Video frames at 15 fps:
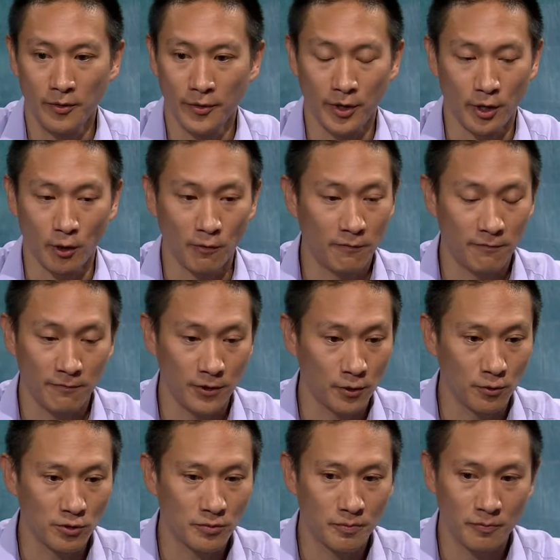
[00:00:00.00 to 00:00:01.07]
you know,
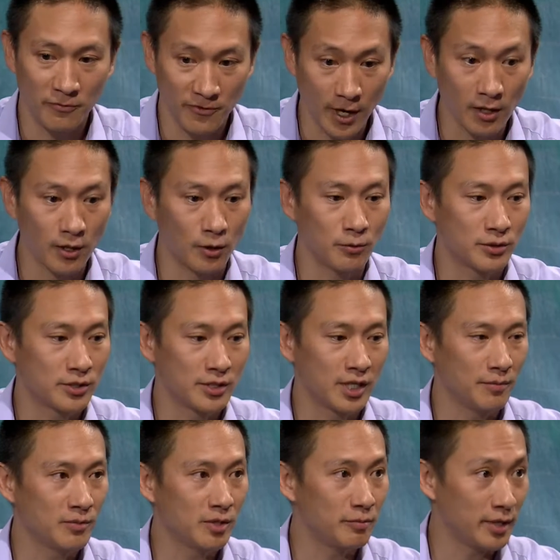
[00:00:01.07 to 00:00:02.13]
FUSE fellows
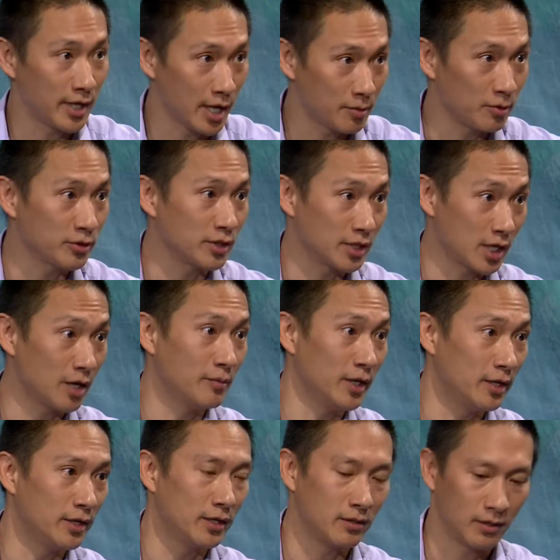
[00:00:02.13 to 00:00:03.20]
seem to be able to come
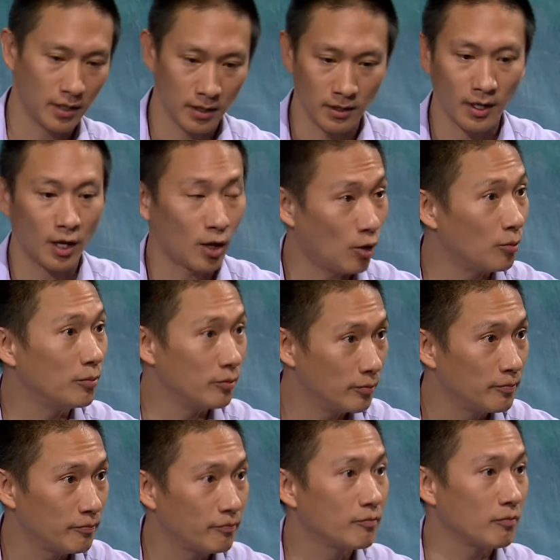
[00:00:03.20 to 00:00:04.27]
in and, and help,
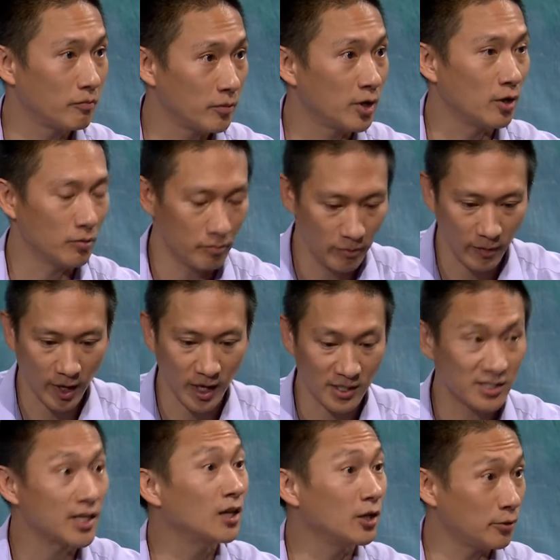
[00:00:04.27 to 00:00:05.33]
you know,
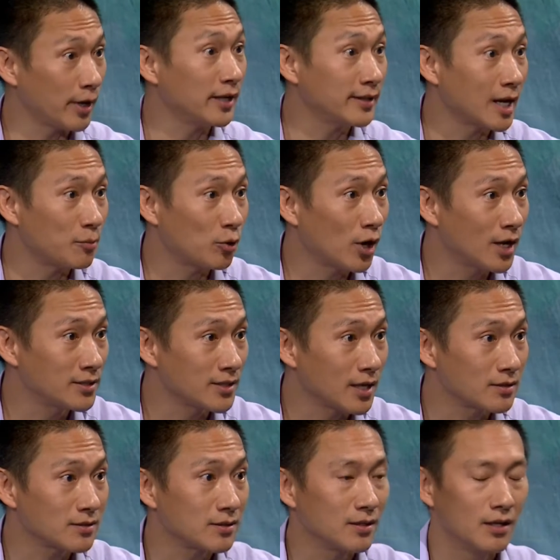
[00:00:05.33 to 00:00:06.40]
accelerate that
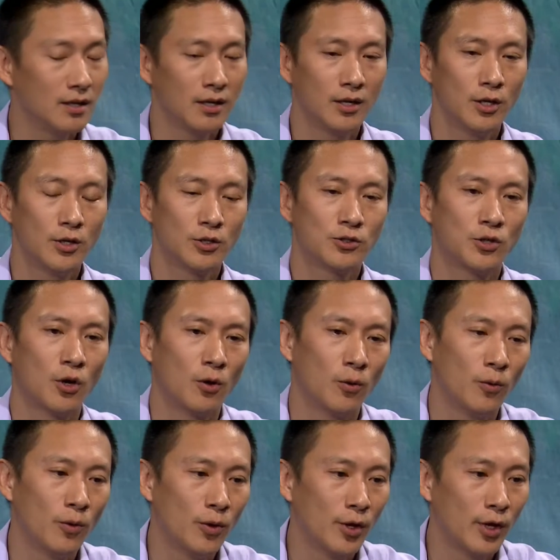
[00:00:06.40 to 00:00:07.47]
process.
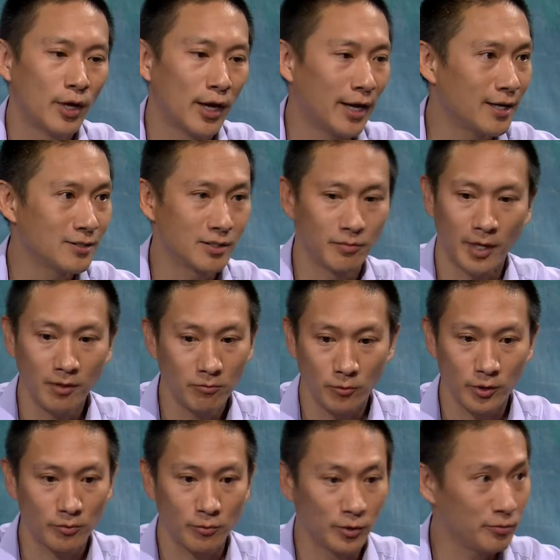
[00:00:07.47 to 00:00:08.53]
So I asked them, hey,
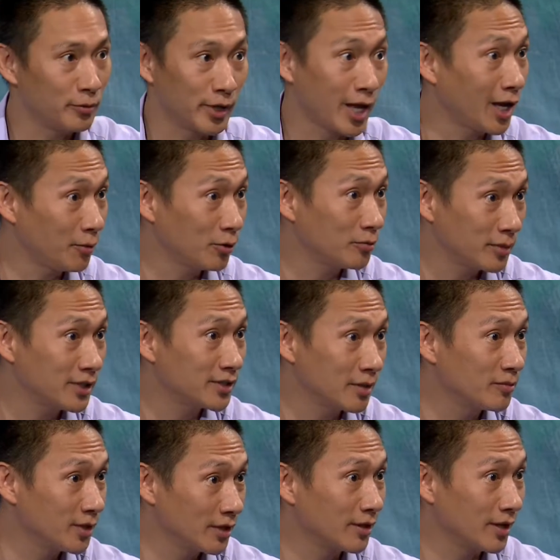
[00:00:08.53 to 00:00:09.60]
would, would, would Hayward be
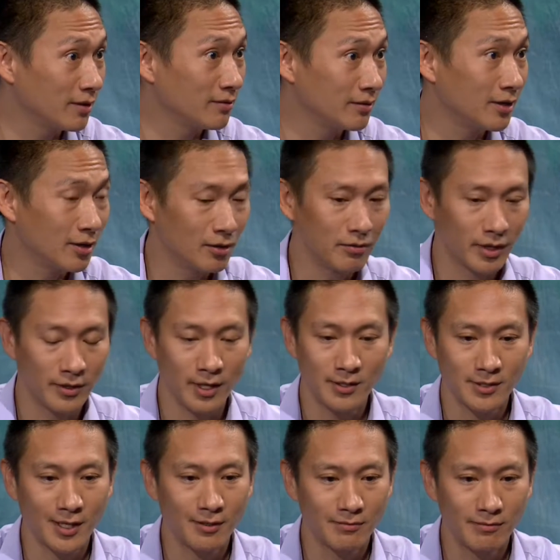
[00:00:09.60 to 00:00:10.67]
something that, you know, and they
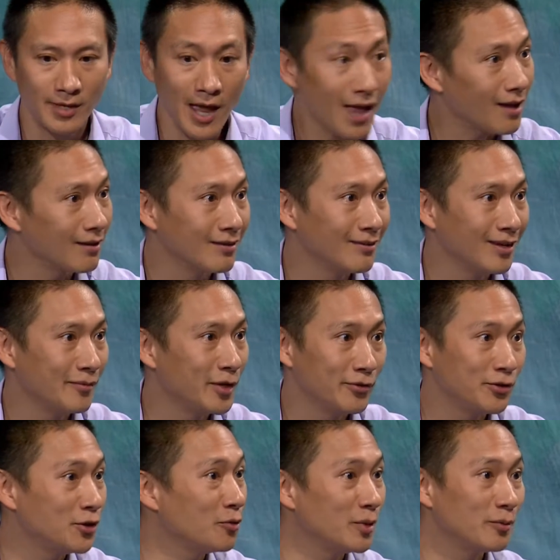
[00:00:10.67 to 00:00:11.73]
said, yeah. I mean, if
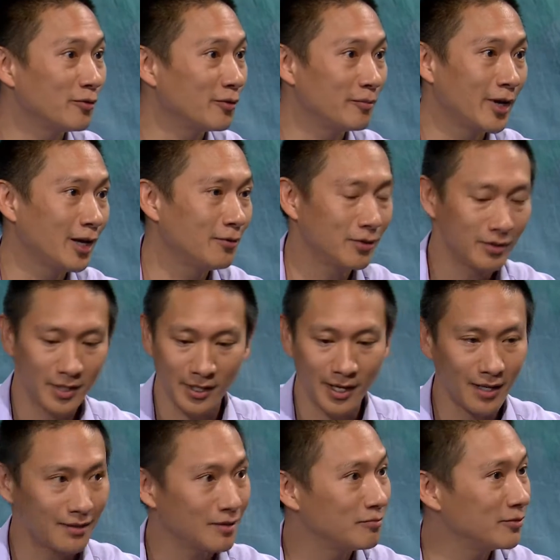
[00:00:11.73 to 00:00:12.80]
you know people from Hayward,
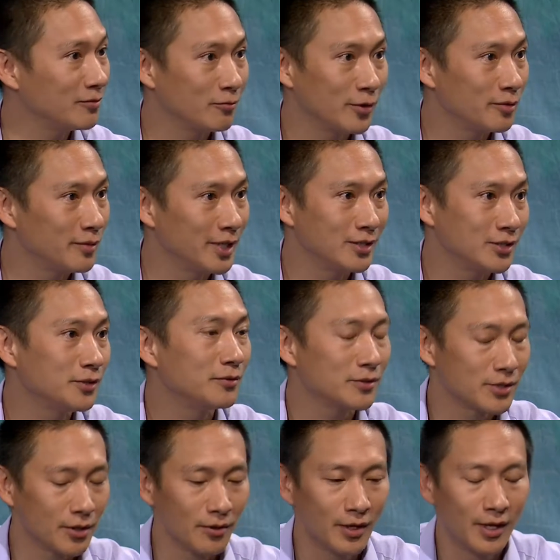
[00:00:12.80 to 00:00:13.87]
connect them with me, too.
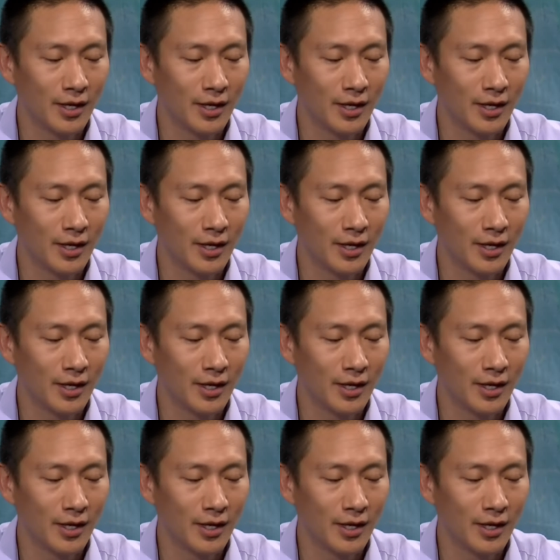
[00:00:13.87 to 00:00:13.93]
So